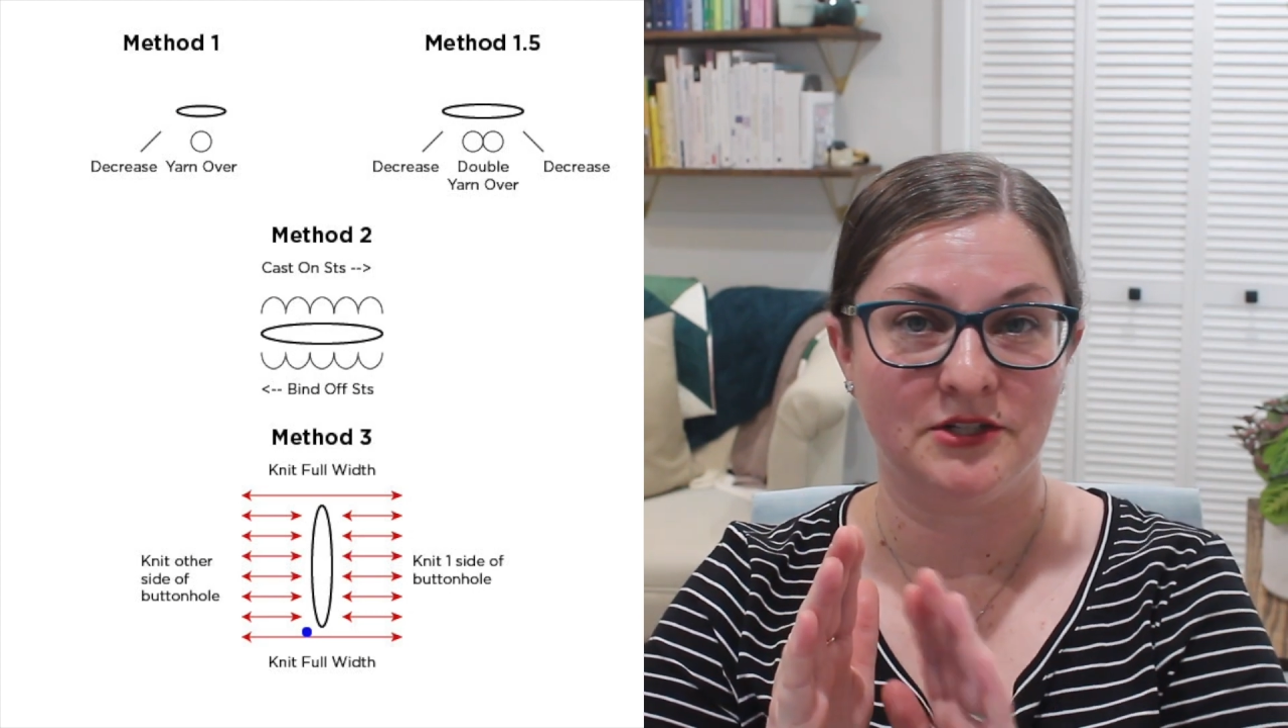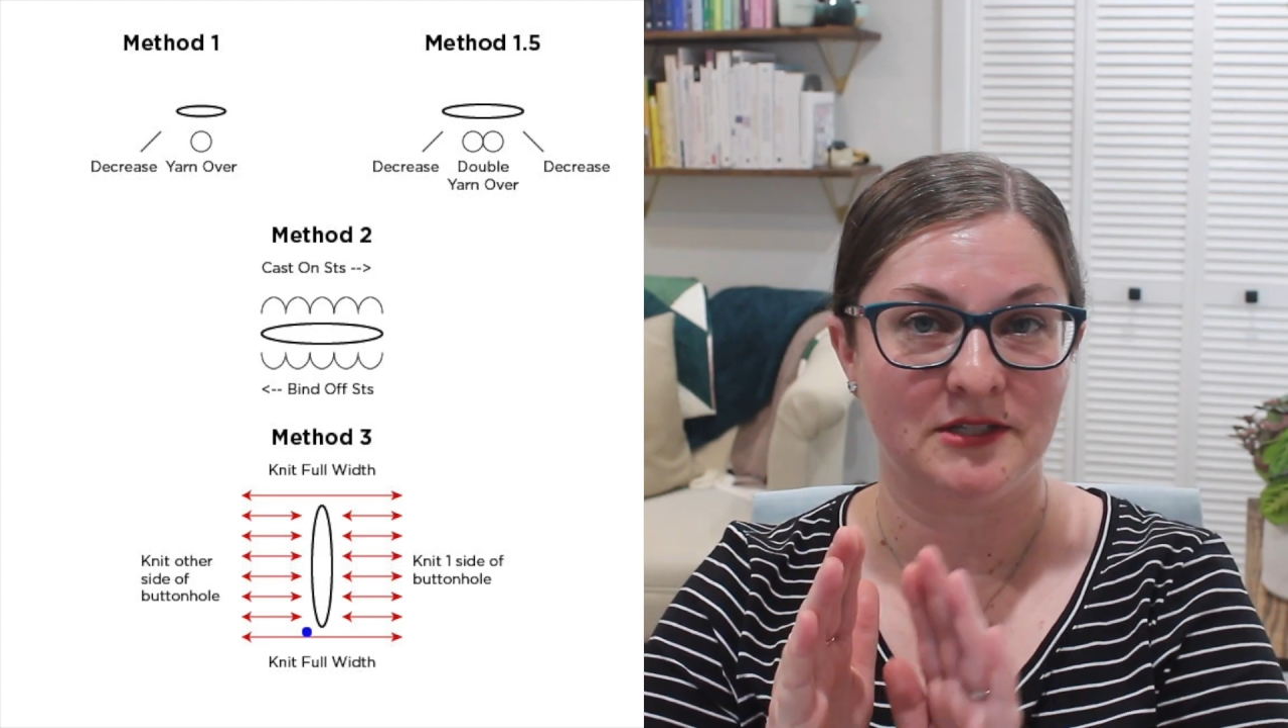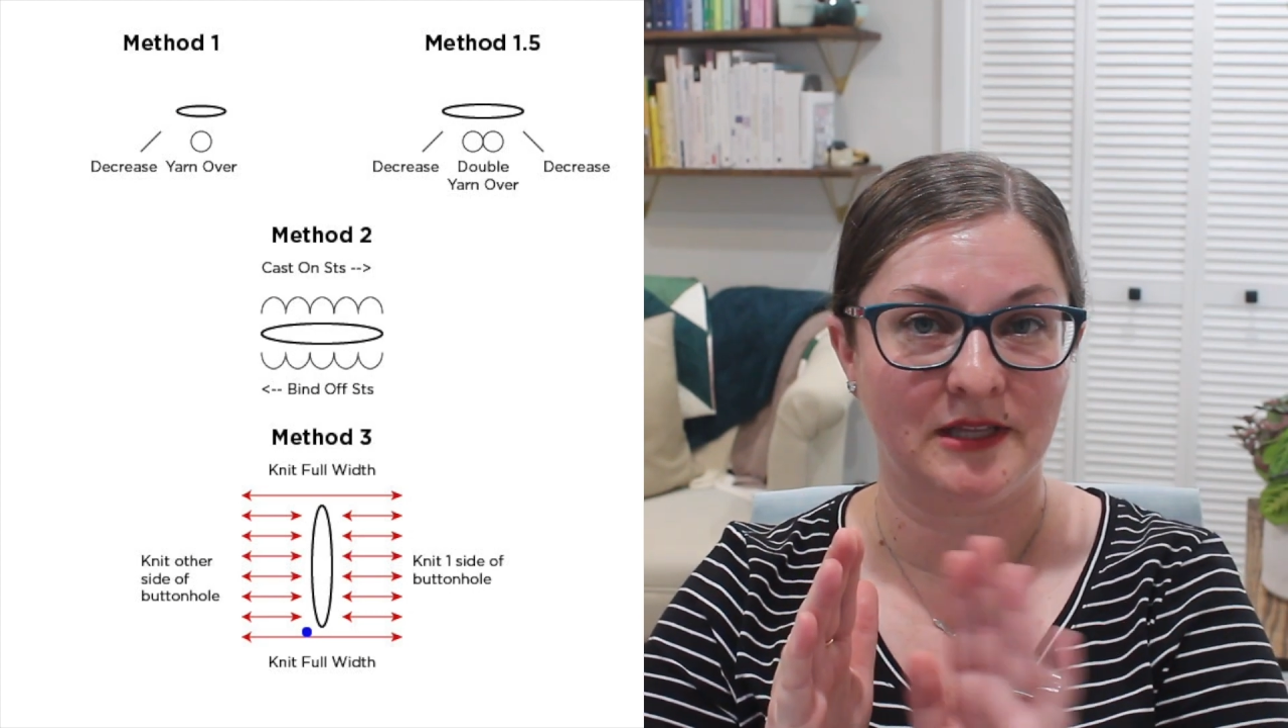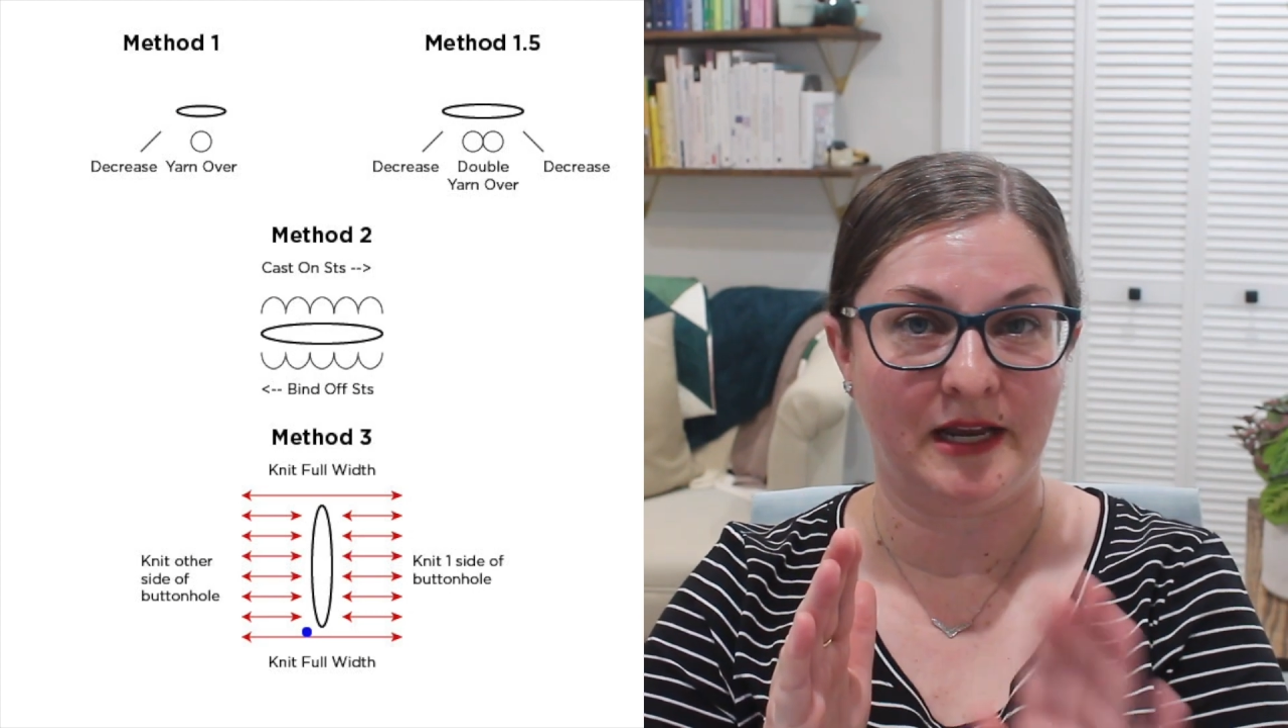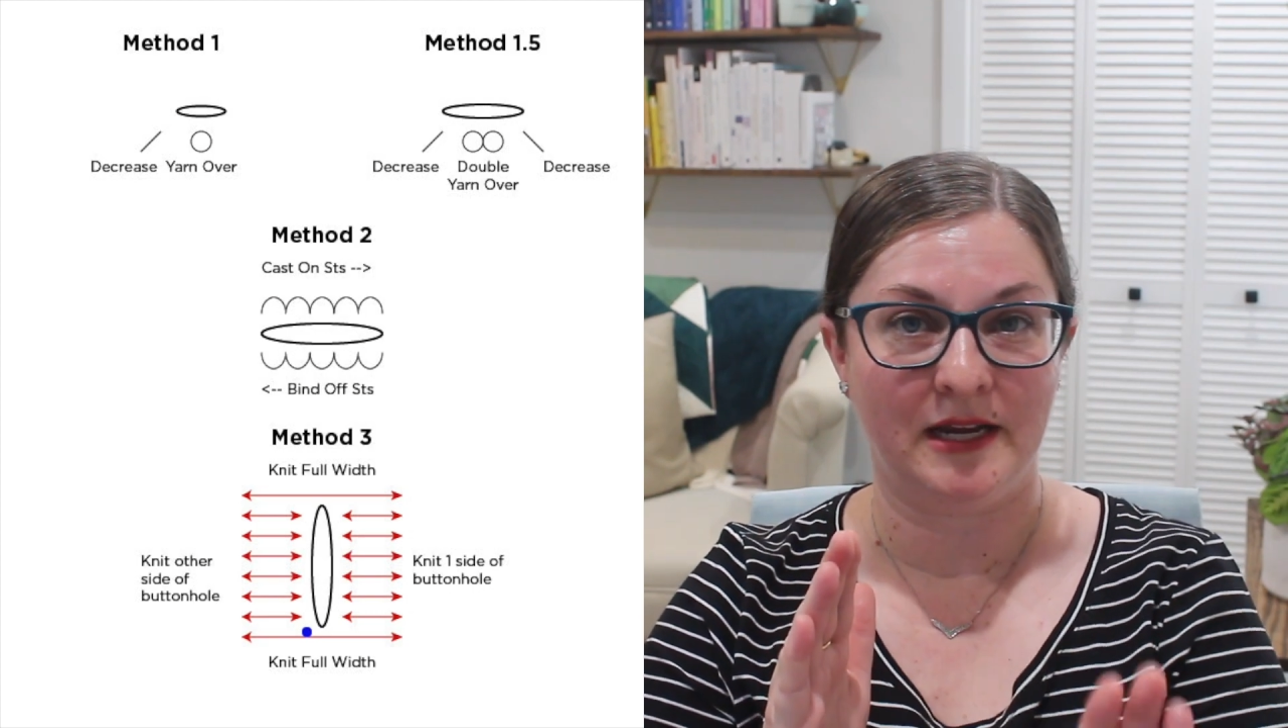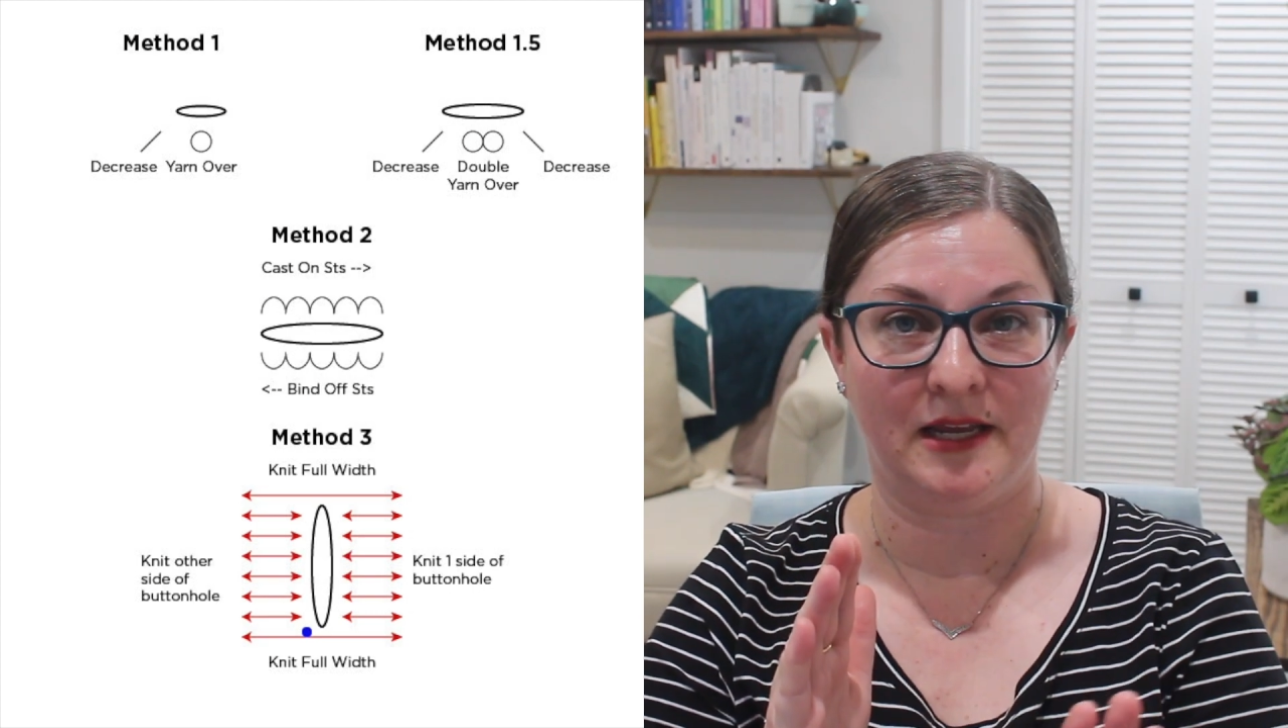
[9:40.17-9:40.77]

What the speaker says: just letting